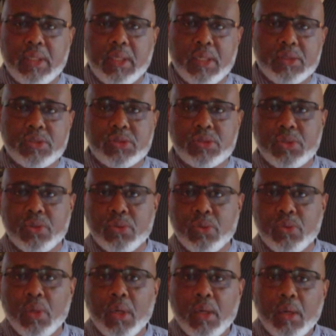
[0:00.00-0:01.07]
is
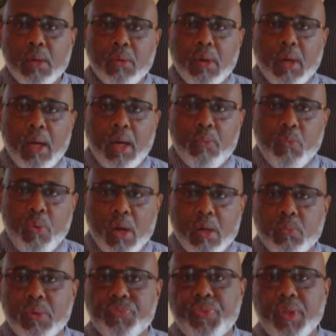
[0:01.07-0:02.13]
to
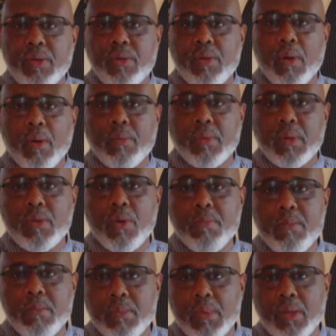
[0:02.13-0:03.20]
work within
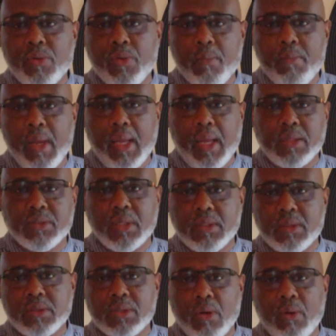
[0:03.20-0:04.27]
your means.
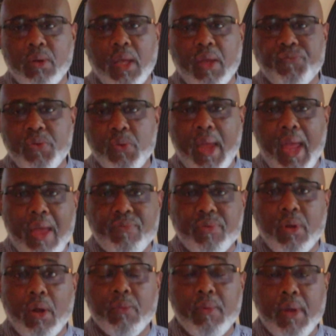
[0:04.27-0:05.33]
And so if you
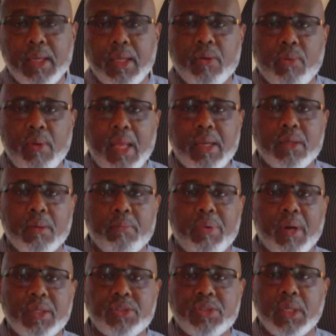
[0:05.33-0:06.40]
haven't already created a
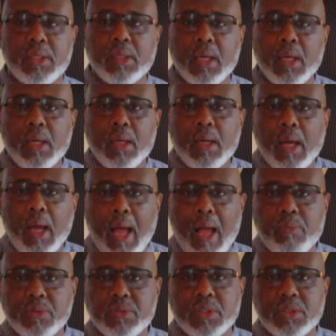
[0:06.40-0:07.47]
budget,
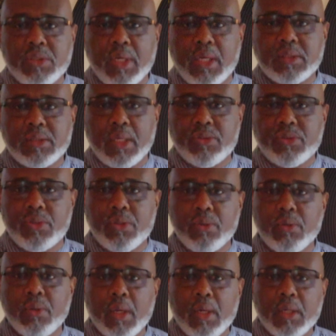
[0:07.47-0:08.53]
I would suggest that
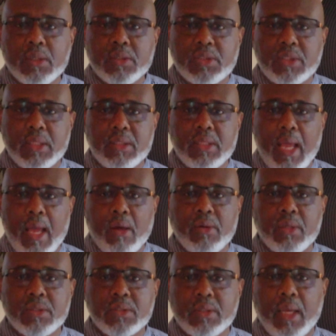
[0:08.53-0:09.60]
you sit
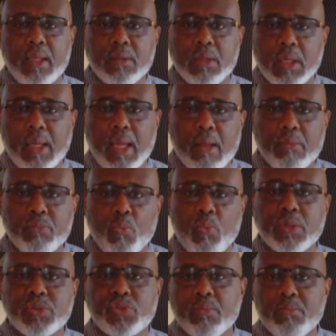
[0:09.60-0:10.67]
down and look at
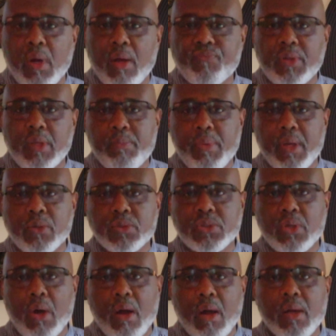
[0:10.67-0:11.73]
what your monthly bills
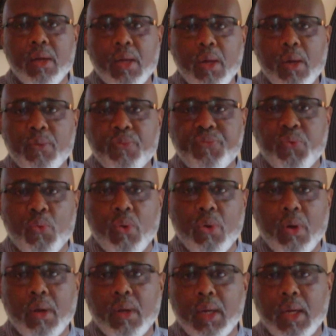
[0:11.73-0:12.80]
are
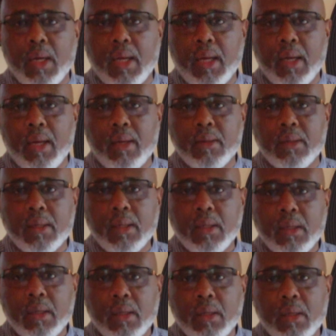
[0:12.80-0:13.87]
for
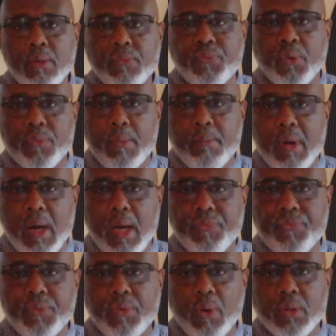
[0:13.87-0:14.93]
the
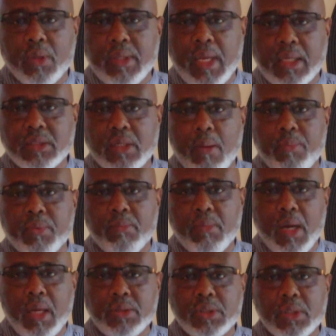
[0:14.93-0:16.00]
month or the next couple of
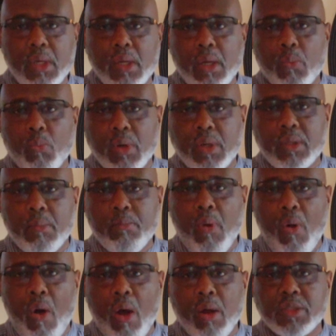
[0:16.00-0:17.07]
months. One of the
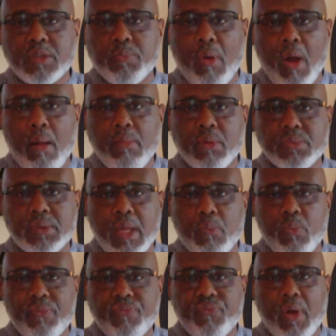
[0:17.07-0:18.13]
hardest problems that
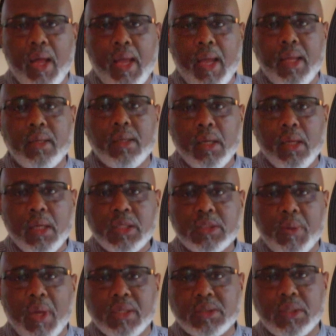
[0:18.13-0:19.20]
we find,
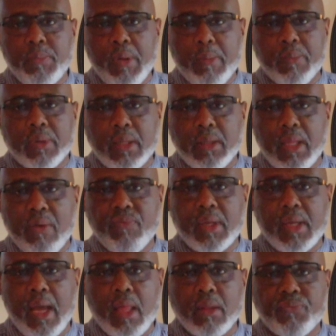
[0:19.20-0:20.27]
especially people that live in
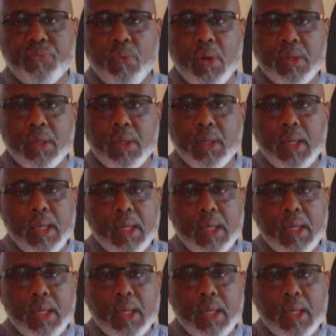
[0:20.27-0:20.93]
California,